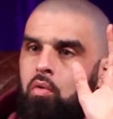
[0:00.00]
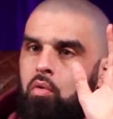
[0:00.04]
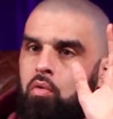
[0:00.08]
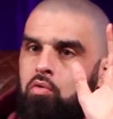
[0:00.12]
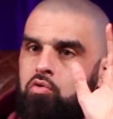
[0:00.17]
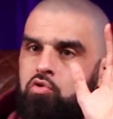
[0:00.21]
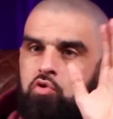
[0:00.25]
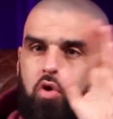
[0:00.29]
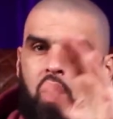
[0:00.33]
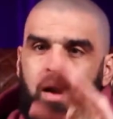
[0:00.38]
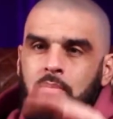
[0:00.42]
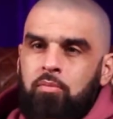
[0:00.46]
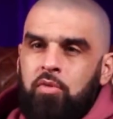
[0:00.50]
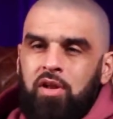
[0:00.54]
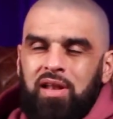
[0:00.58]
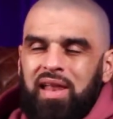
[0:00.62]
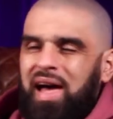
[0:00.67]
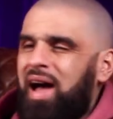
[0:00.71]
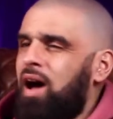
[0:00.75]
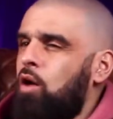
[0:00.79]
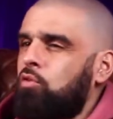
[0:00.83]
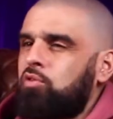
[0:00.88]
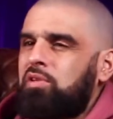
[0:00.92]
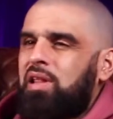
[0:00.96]
So I'm going
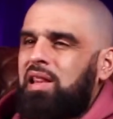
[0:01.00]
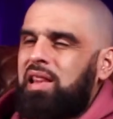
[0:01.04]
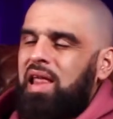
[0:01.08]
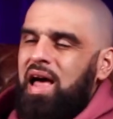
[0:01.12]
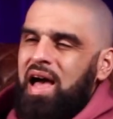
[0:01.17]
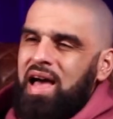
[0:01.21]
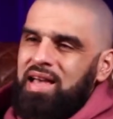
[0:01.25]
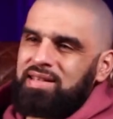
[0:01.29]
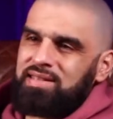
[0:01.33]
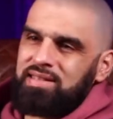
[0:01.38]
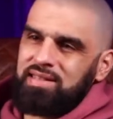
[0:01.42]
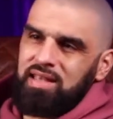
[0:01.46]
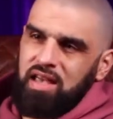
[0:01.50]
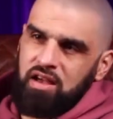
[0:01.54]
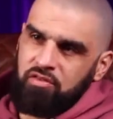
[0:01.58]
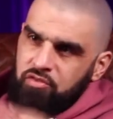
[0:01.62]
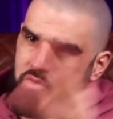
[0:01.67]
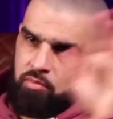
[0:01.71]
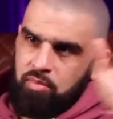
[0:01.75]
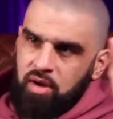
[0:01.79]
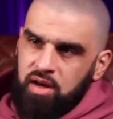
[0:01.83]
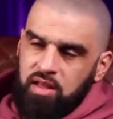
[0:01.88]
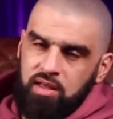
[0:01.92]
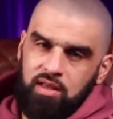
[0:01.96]
to outclass
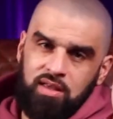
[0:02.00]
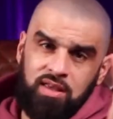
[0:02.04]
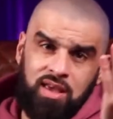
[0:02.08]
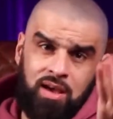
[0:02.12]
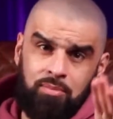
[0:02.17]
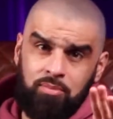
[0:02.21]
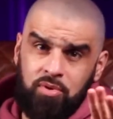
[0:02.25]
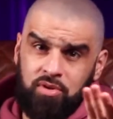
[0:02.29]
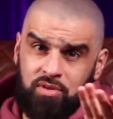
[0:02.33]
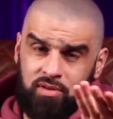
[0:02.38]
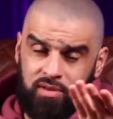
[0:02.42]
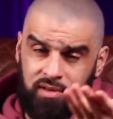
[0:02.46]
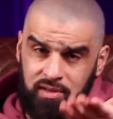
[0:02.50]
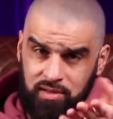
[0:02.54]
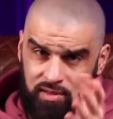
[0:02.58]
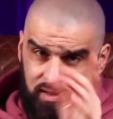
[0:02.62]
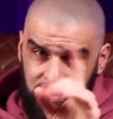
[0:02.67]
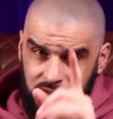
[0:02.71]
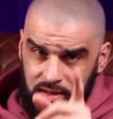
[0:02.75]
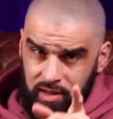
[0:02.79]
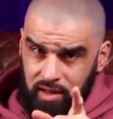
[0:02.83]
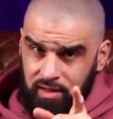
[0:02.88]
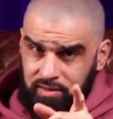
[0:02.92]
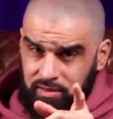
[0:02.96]
everybody. Yeah, but
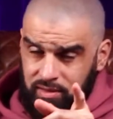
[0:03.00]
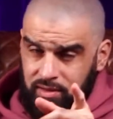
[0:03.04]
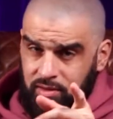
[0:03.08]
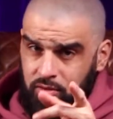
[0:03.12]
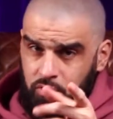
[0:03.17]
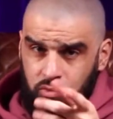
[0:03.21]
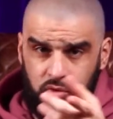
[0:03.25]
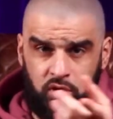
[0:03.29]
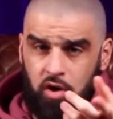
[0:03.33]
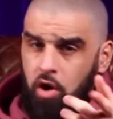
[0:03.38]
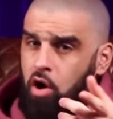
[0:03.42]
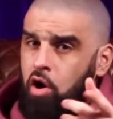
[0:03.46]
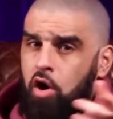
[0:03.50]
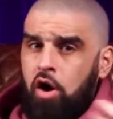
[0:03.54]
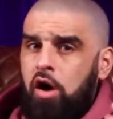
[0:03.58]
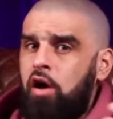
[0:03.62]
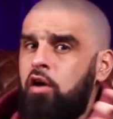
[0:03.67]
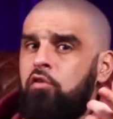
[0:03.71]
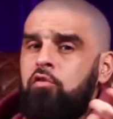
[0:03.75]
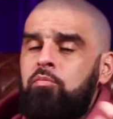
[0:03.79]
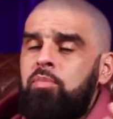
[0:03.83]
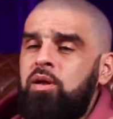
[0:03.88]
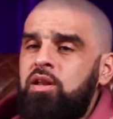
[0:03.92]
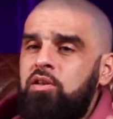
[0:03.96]
uh, we all,
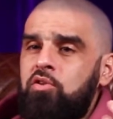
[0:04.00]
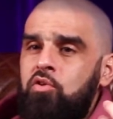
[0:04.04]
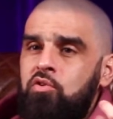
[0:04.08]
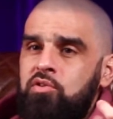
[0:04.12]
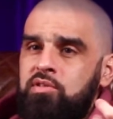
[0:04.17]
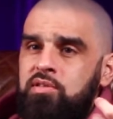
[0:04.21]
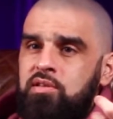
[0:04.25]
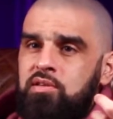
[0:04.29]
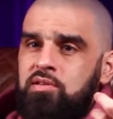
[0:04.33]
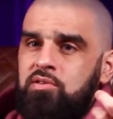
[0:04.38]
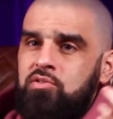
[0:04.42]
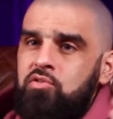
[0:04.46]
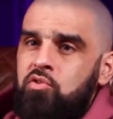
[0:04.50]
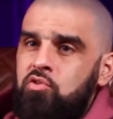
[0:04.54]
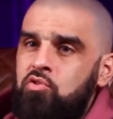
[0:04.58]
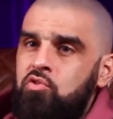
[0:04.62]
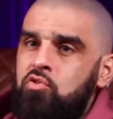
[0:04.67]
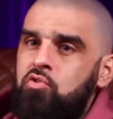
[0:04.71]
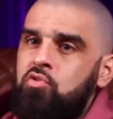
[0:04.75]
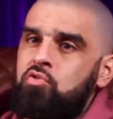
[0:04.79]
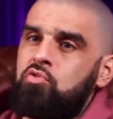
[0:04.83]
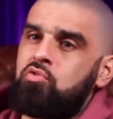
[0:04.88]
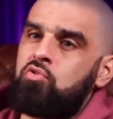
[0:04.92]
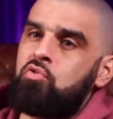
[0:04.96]
everybody knows this. So
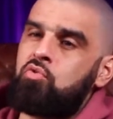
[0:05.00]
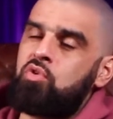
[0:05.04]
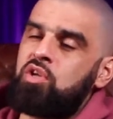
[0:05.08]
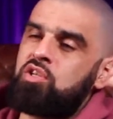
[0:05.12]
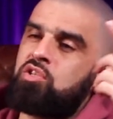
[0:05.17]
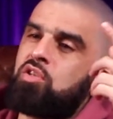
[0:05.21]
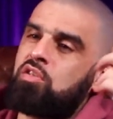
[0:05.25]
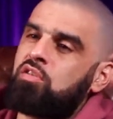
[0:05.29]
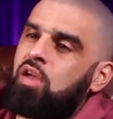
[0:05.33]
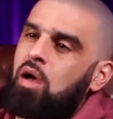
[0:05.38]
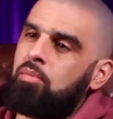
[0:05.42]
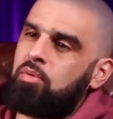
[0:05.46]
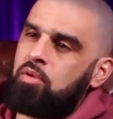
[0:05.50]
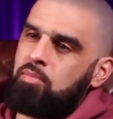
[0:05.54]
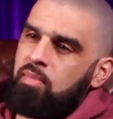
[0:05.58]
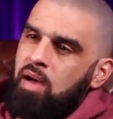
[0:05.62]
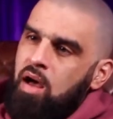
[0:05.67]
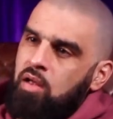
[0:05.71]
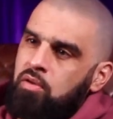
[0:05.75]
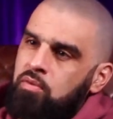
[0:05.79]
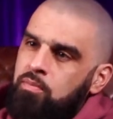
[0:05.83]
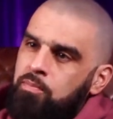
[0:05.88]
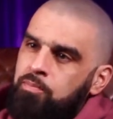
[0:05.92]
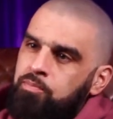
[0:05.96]
you you reach the top of the
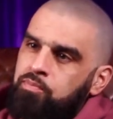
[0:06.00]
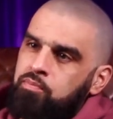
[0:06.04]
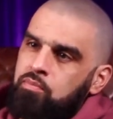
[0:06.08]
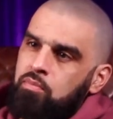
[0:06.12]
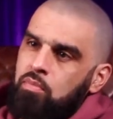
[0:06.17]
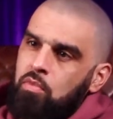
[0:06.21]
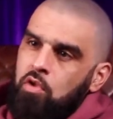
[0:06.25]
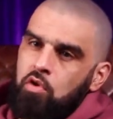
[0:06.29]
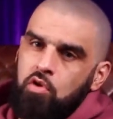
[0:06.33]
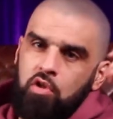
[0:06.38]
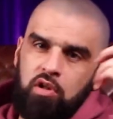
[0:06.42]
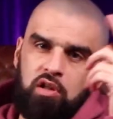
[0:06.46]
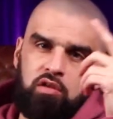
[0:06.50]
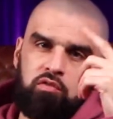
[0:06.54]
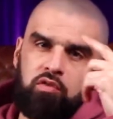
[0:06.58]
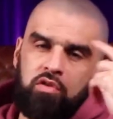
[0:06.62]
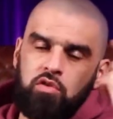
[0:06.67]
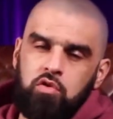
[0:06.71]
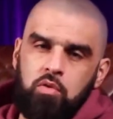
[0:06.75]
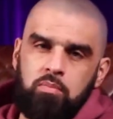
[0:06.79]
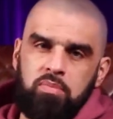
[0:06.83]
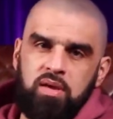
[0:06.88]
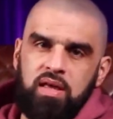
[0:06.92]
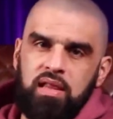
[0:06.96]
mountain. You live in
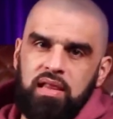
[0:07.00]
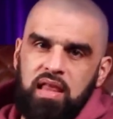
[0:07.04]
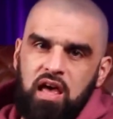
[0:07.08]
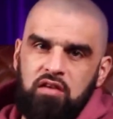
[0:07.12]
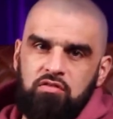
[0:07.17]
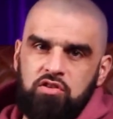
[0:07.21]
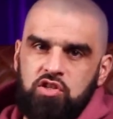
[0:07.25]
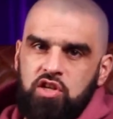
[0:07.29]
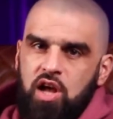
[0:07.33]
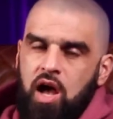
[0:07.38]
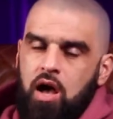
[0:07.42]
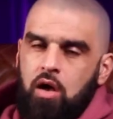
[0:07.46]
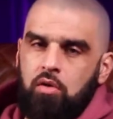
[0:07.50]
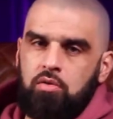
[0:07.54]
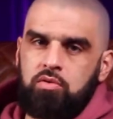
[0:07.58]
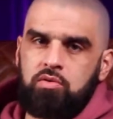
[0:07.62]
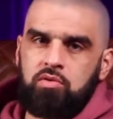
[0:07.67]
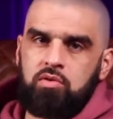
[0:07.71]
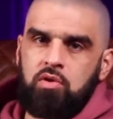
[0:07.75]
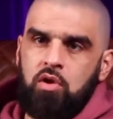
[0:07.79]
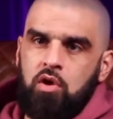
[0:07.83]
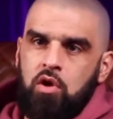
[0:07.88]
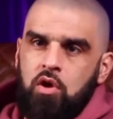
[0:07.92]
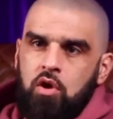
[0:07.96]
your big lavish
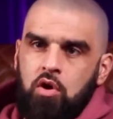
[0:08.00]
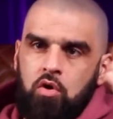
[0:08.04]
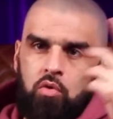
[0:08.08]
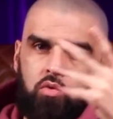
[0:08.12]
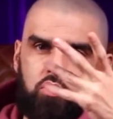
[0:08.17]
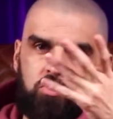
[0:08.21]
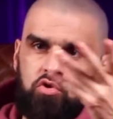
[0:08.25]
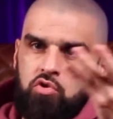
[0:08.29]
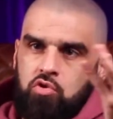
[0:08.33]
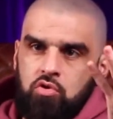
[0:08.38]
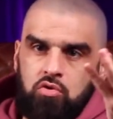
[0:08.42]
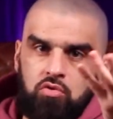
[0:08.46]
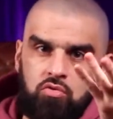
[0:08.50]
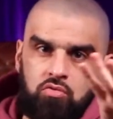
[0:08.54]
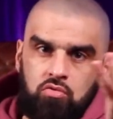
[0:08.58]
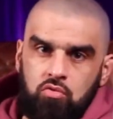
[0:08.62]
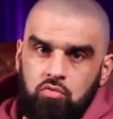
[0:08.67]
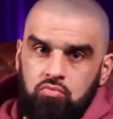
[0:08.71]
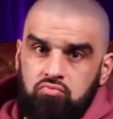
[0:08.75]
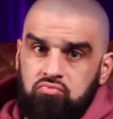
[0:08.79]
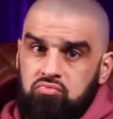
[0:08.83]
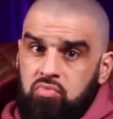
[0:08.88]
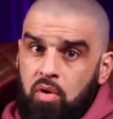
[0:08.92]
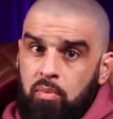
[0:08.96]
house, which you're,
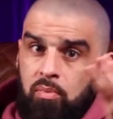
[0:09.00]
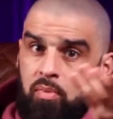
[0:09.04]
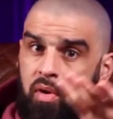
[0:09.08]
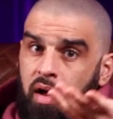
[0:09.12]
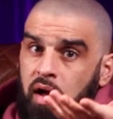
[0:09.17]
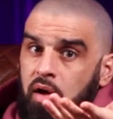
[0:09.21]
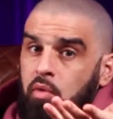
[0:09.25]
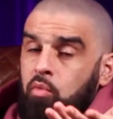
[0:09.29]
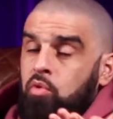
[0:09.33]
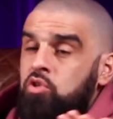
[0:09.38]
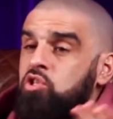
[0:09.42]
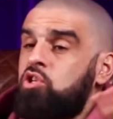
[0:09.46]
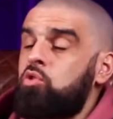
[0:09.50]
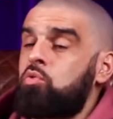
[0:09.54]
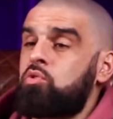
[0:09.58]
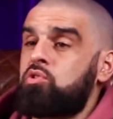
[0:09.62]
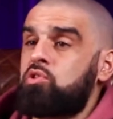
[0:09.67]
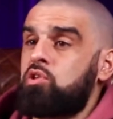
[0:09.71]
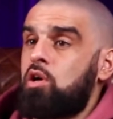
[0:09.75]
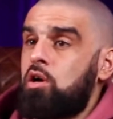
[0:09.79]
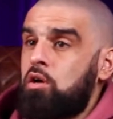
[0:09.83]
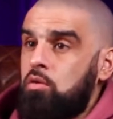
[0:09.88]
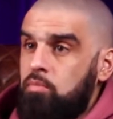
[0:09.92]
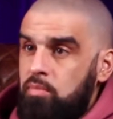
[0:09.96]
uh, when she was
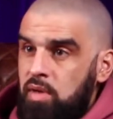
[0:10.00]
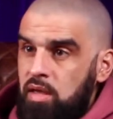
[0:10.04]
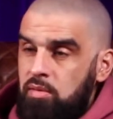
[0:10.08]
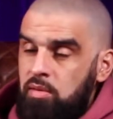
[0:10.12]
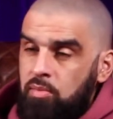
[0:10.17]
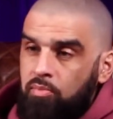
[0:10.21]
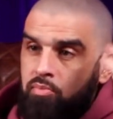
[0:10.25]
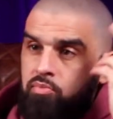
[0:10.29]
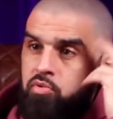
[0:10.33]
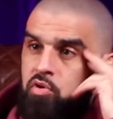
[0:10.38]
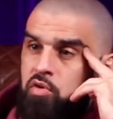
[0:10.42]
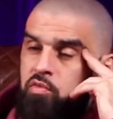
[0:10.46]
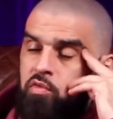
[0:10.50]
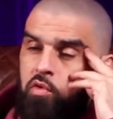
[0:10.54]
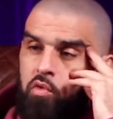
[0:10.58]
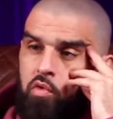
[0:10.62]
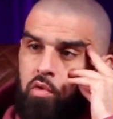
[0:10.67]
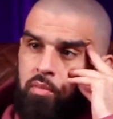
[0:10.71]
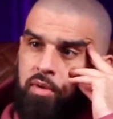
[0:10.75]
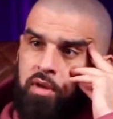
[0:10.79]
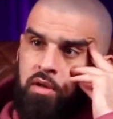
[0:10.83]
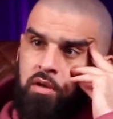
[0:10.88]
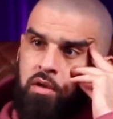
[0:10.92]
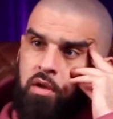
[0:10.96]
young, maybe beautiful
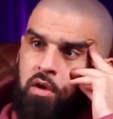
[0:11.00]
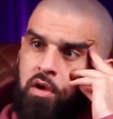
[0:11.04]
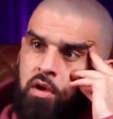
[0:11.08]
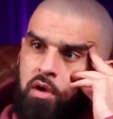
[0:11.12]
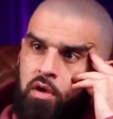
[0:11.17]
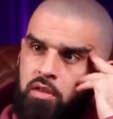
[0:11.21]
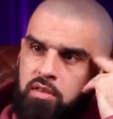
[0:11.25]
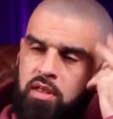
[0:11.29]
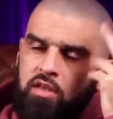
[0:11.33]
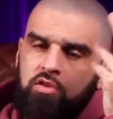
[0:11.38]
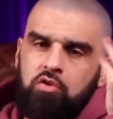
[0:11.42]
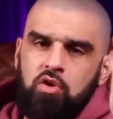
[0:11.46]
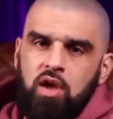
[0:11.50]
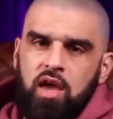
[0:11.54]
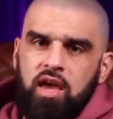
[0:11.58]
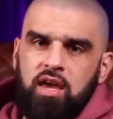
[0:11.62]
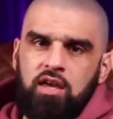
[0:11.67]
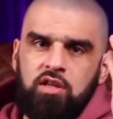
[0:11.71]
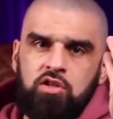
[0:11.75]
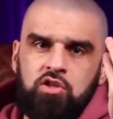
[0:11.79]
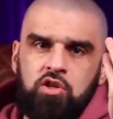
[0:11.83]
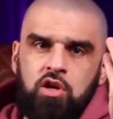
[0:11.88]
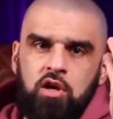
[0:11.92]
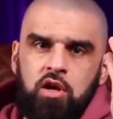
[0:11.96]
woman. Then you
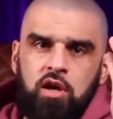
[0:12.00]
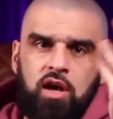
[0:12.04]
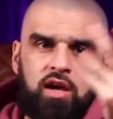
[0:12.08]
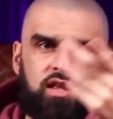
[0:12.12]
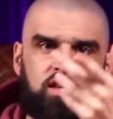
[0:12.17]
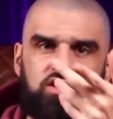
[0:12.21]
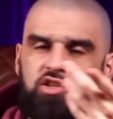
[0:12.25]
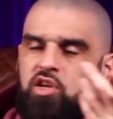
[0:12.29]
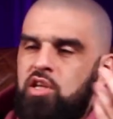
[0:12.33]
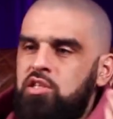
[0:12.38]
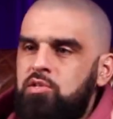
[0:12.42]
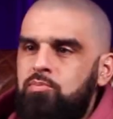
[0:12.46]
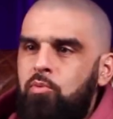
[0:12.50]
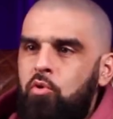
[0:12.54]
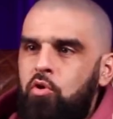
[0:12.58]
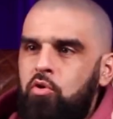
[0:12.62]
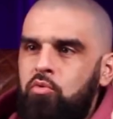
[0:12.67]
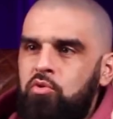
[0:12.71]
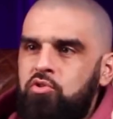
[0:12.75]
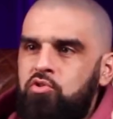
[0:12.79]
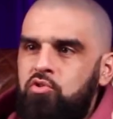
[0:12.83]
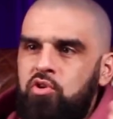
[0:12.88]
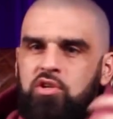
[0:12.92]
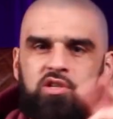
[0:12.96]
age, and then she gets bored
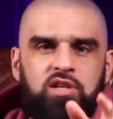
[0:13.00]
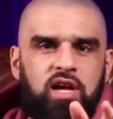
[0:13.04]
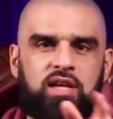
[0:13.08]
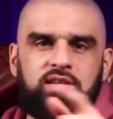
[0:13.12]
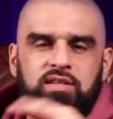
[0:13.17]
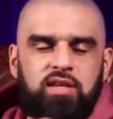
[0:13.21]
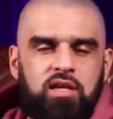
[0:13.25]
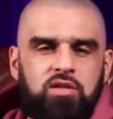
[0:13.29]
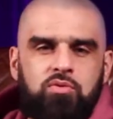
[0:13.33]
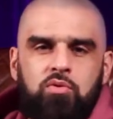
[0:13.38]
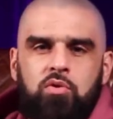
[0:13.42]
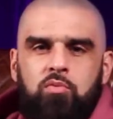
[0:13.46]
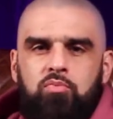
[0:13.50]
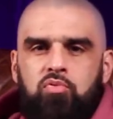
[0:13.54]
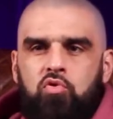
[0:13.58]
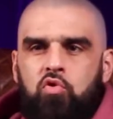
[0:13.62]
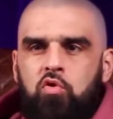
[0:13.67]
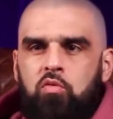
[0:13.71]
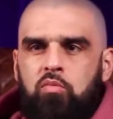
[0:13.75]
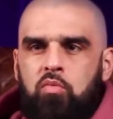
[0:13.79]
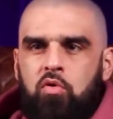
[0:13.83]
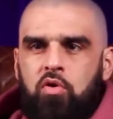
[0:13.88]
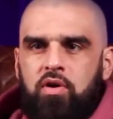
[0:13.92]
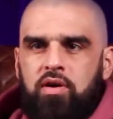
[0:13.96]
with you, and she has sex with a pool
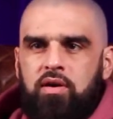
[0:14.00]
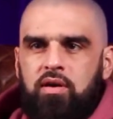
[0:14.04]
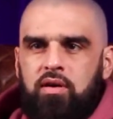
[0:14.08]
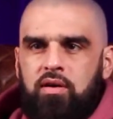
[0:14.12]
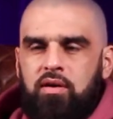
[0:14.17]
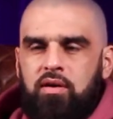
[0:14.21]
boy.